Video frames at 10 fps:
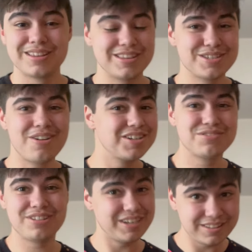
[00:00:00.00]
the song is
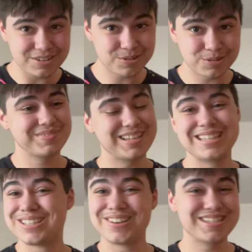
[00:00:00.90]
very literal. The
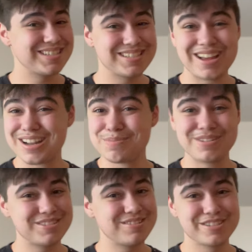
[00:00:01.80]
song is not
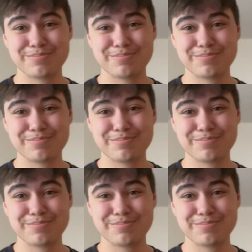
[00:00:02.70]
about Sirius